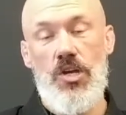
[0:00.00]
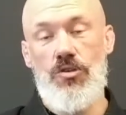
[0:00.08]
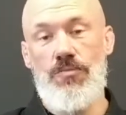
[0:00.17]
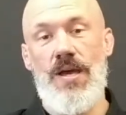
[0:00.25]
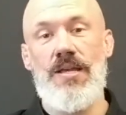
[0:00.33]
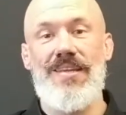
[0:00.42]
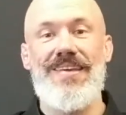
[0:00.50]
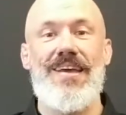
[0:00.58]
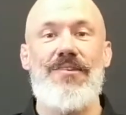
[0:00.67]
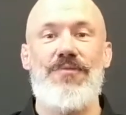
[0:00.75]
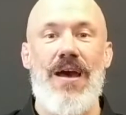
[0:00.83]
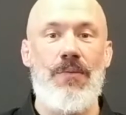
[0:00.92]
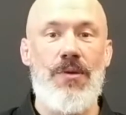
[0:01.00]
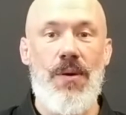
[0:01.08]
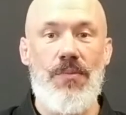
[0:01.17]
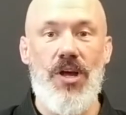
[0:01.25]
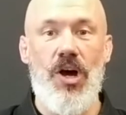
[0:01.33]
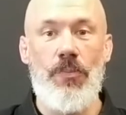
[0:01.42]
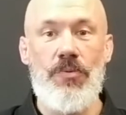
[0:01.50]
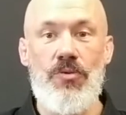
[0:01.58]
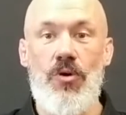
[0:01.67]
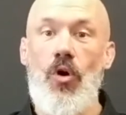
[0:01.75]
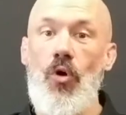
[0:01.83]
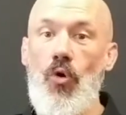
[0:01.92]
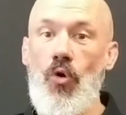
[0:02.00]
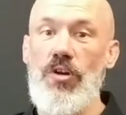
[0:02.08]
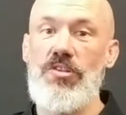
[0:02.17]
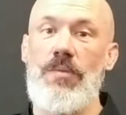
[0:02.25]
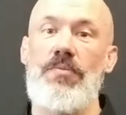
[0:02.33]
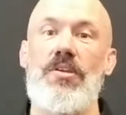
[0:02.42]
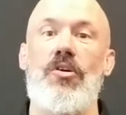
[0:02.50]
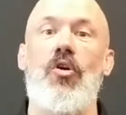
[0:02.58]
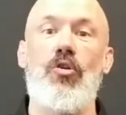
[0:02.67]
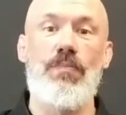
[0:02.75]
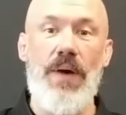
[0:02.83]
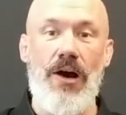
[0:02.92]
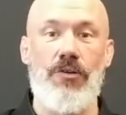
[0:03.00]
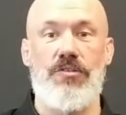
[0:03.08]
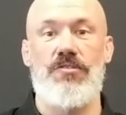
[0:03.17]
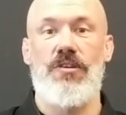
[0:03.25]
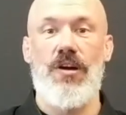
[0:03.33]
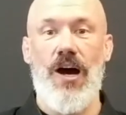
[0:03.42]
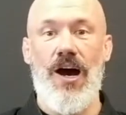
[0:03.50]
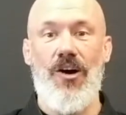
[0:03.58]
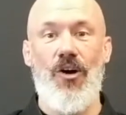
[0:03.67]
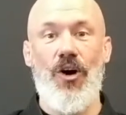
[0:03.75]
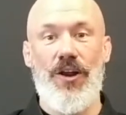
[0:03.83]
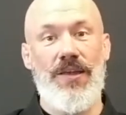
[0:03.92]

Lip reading: You may need a family member to help you or something to hold balance on.